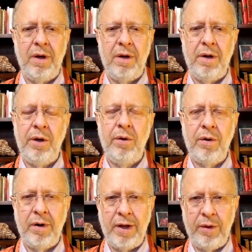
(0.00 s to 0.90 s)
You
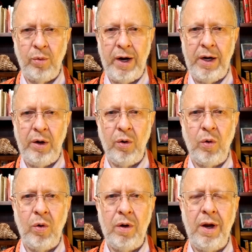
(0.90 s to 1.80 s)
turn on the radio
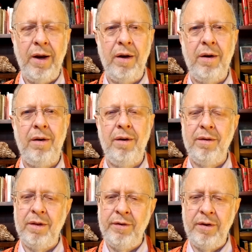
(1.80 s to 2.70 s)
and
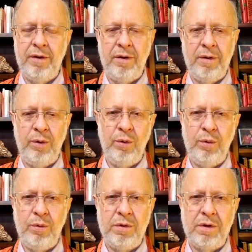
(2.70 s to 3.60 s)
listen to the
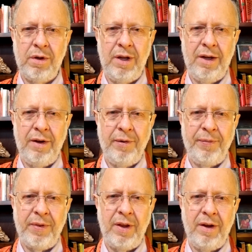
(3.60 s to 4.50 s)
news.
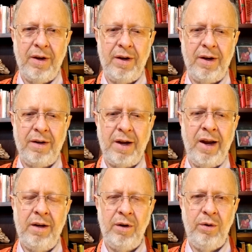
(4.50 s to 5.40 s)
I
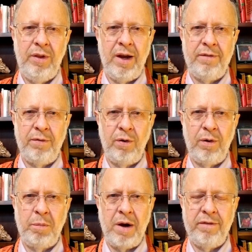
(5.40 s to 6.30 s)
can do that for
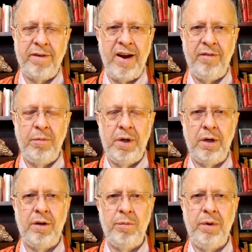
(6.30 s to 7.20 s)
about 5
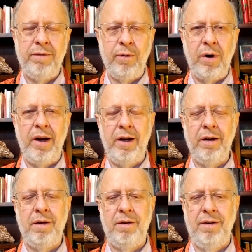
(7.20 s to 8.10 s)
minutes before I
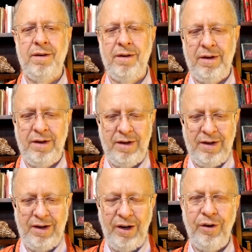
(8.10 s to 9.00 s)
get
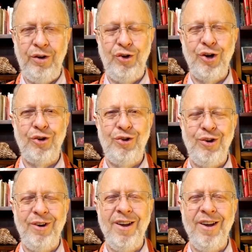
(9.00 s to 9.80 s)
indigestion.